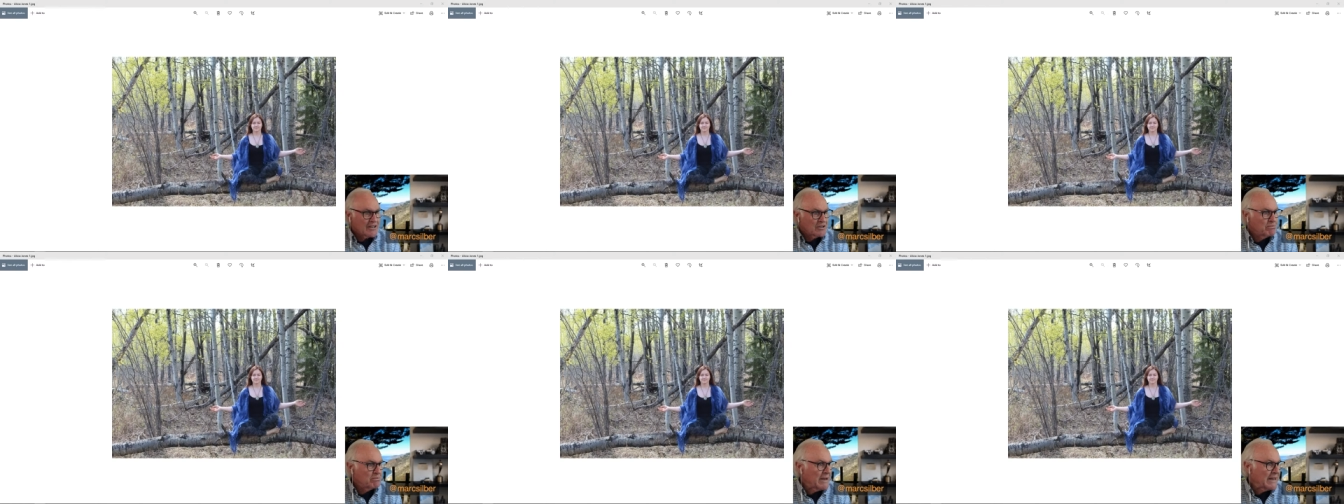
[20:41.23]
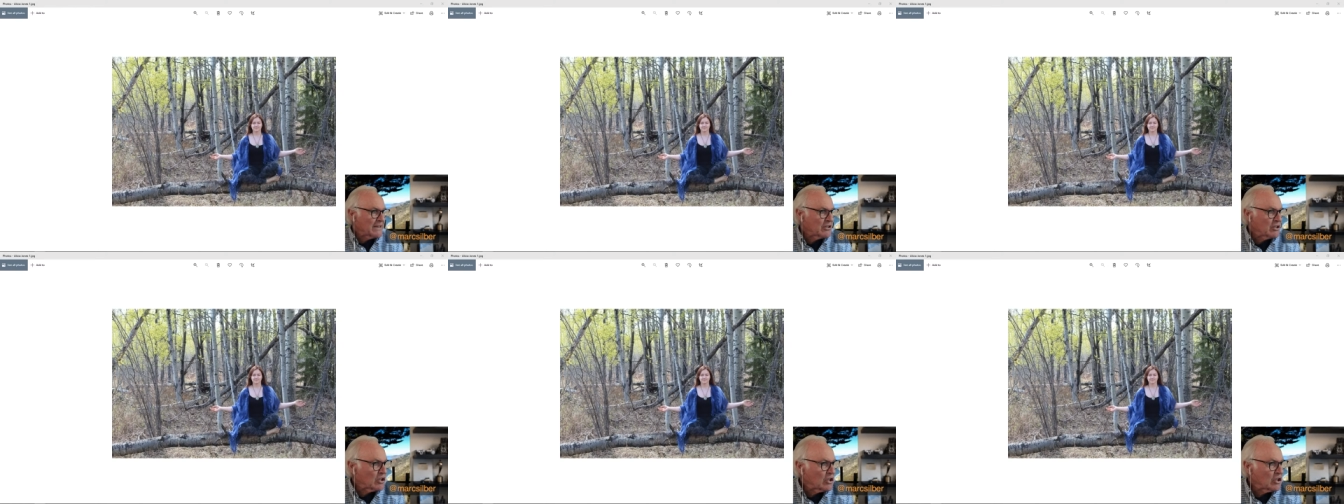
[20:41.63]

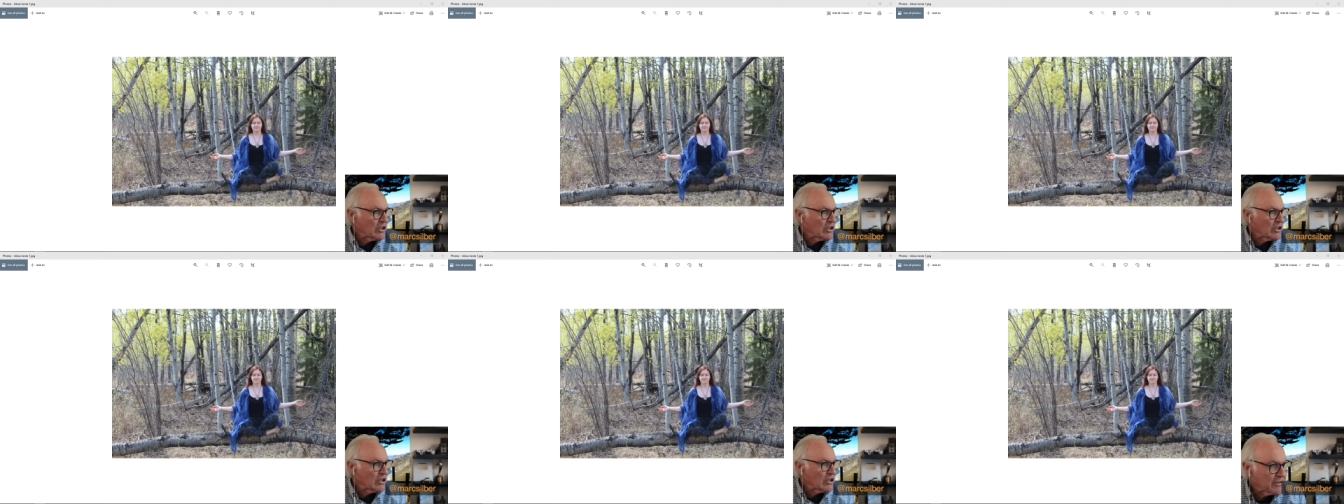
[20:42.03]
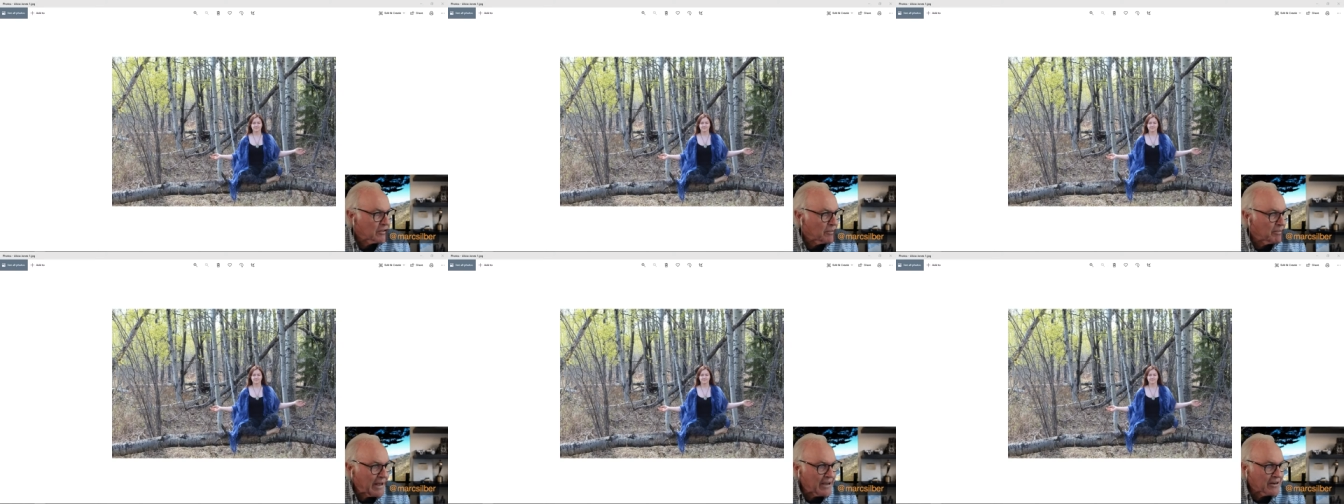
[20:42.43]
make it look like
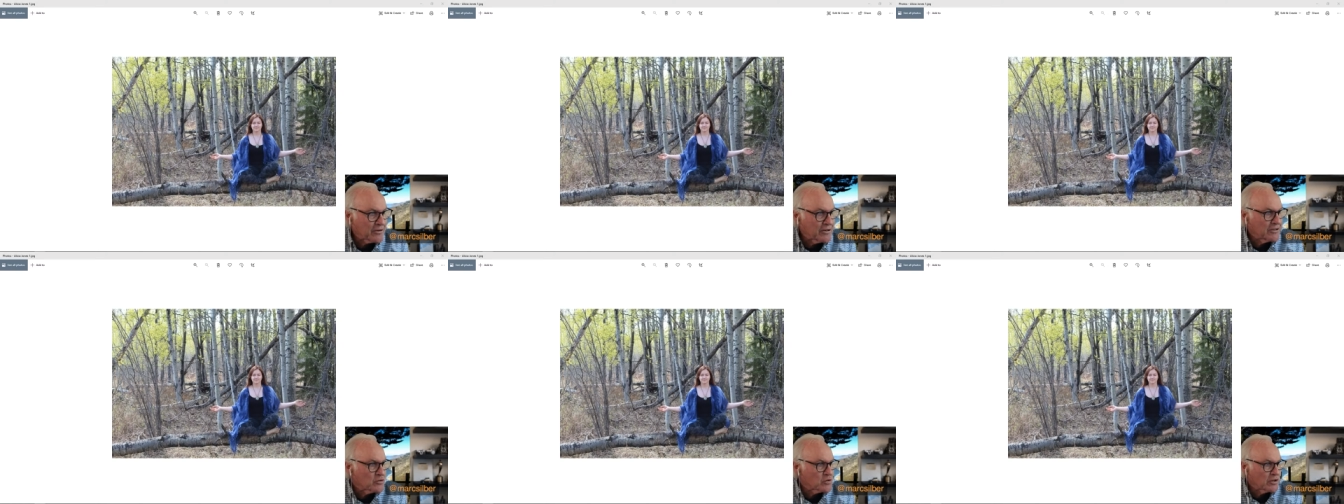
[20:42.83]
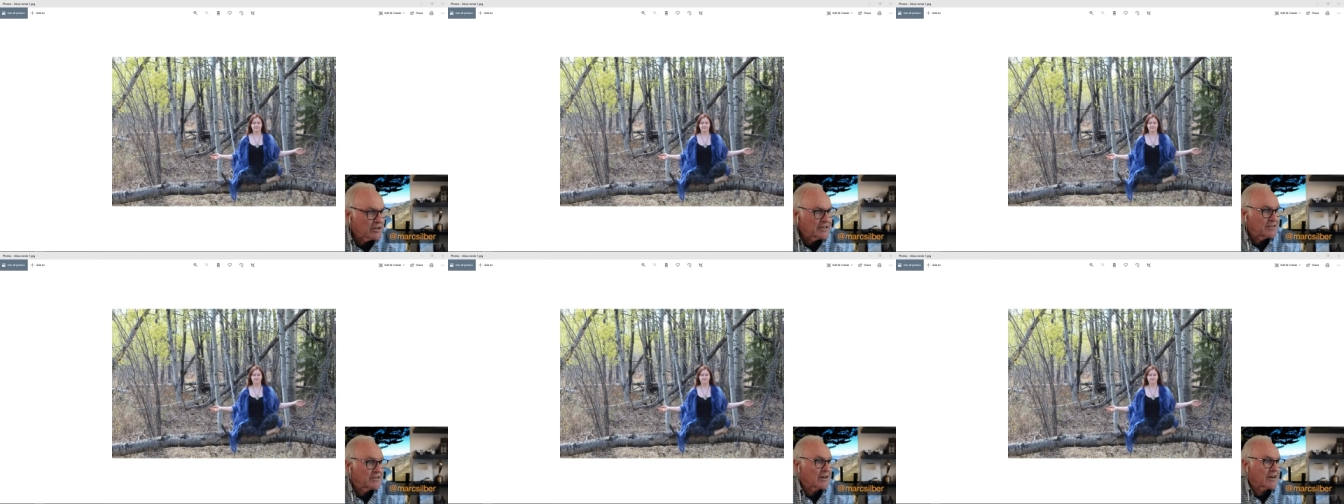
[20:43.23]
the background's
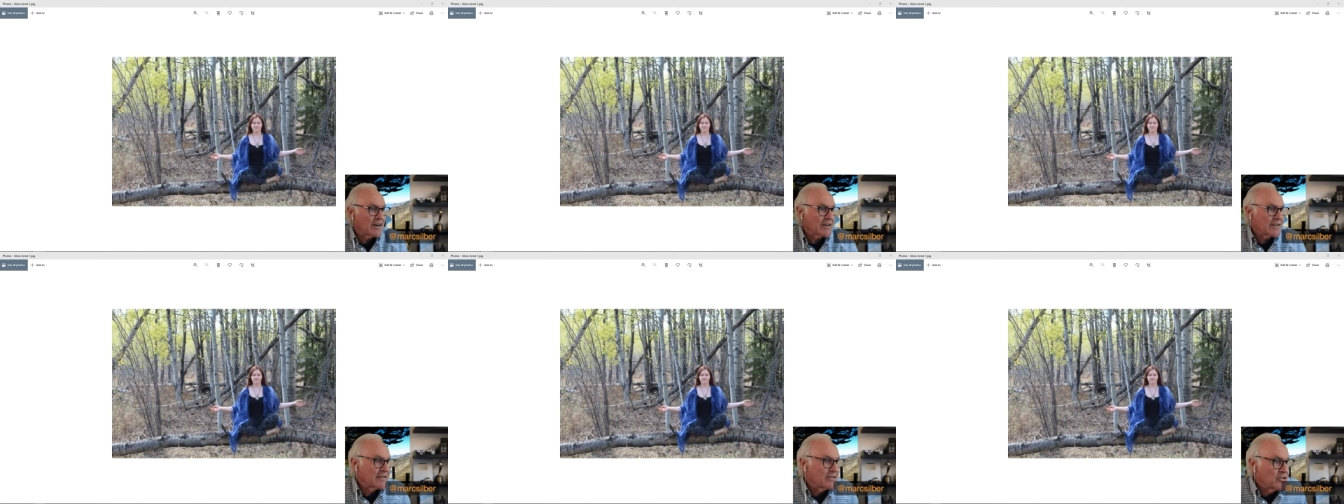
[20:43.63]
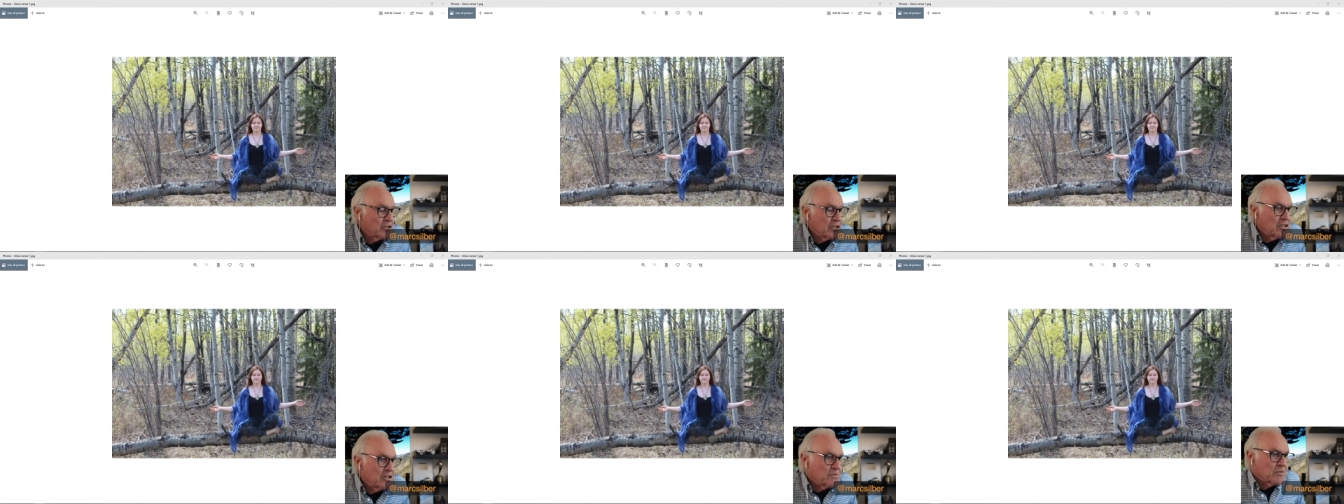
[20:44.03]
really dark and
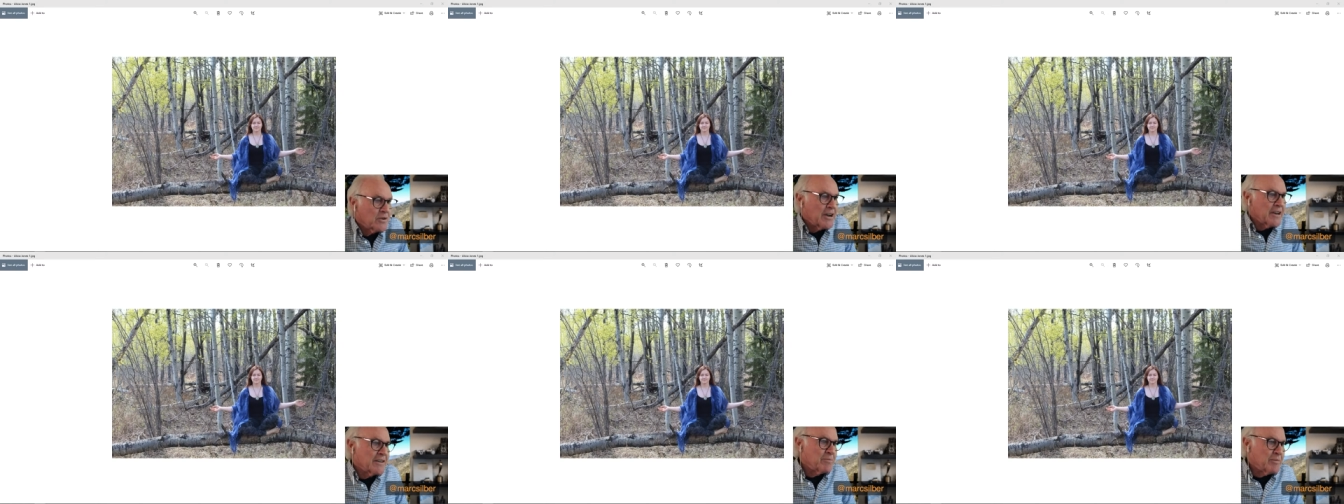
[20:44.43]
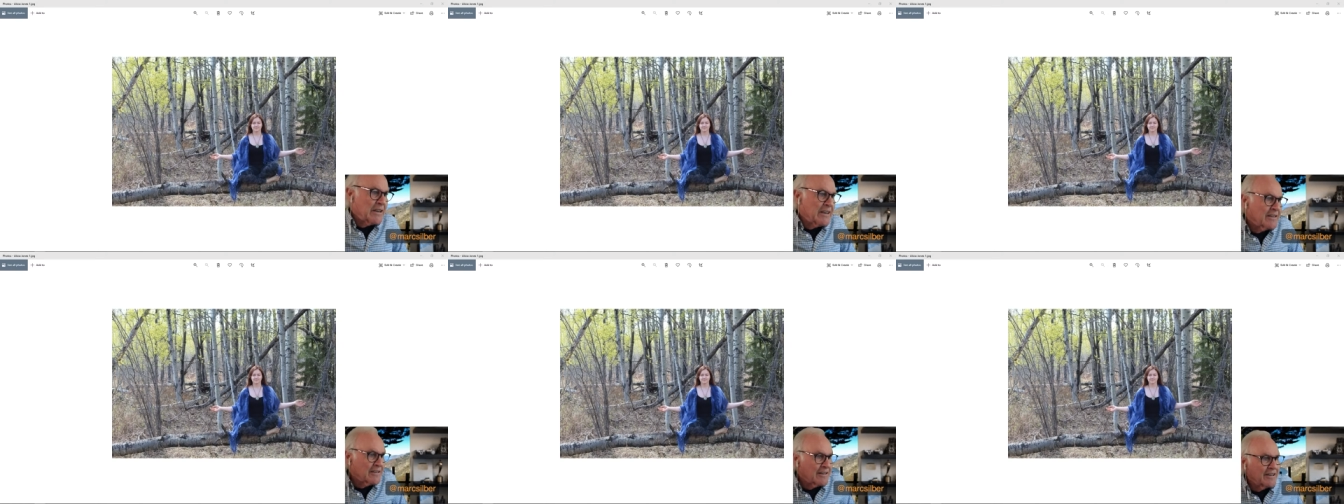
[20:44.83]
she's kind of
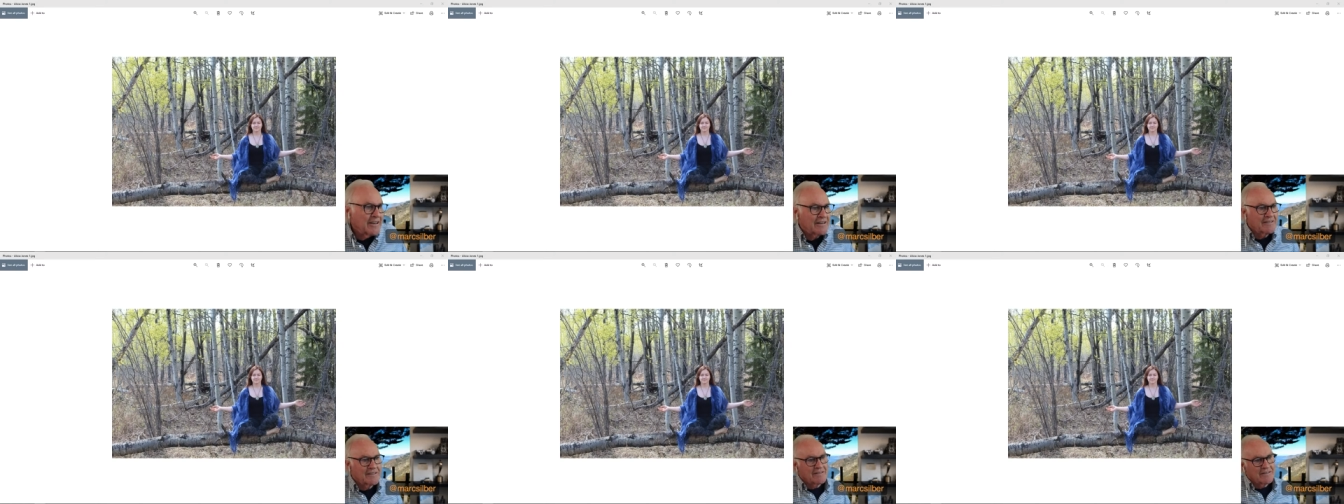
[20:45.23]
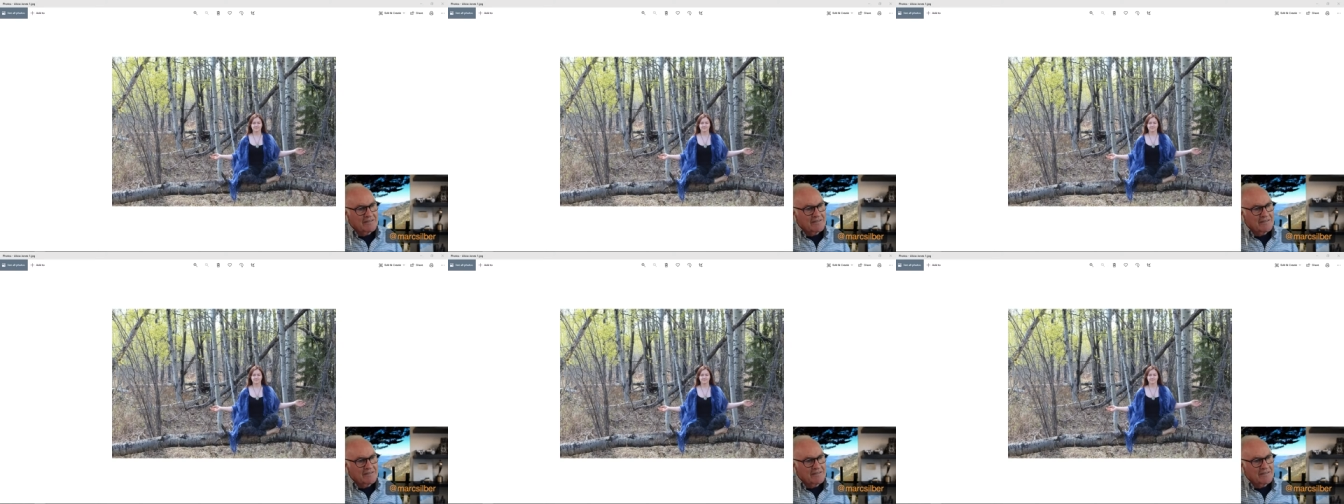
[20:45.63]
being lit